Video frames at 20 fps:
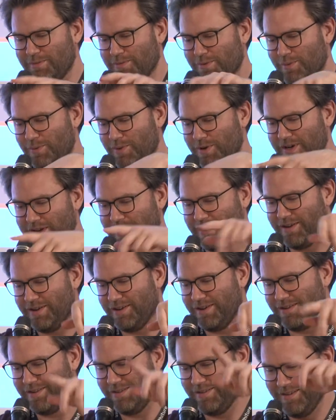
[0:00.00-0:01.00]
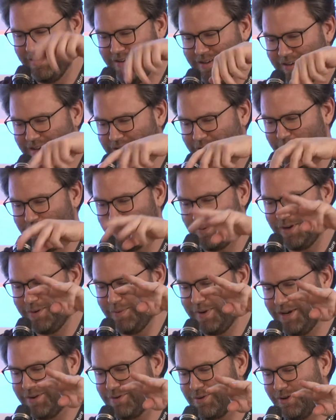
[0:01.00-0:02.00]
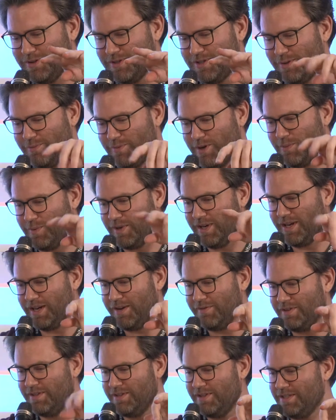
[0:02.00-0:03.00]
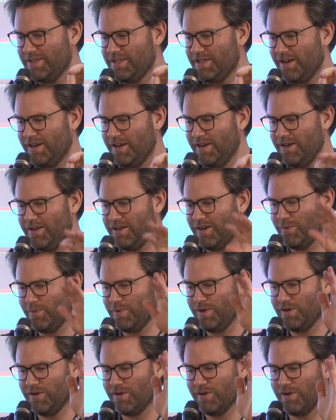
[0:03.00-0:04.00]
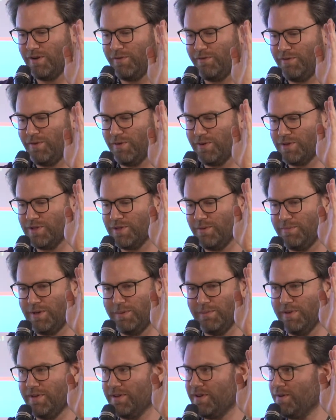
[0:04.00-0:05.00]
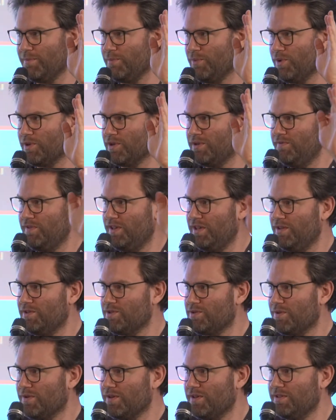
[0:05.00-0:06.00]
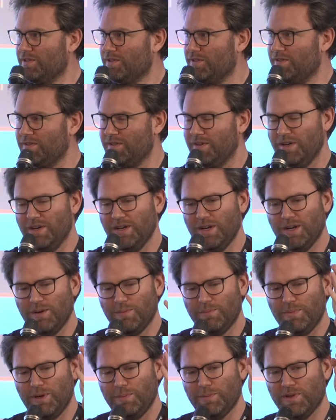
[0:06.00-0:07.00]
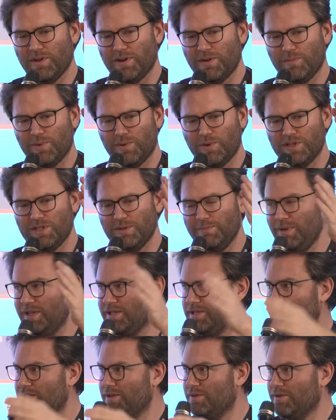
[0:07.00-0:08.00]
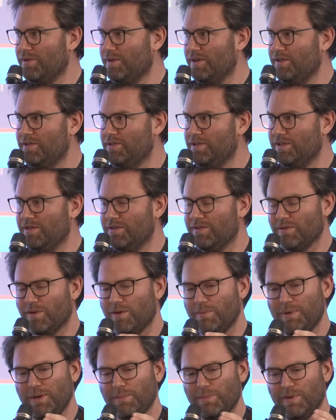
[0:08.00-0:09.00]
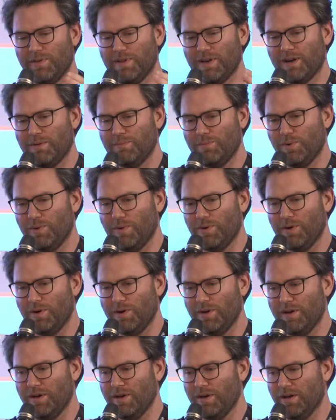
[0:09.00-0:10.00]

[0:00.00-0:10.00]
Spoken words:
We're more like at a three-way crossing where we have to decide, are we going to go focus on people that are more convenience-oriented, people that are more simplicity-oriented, or people that are more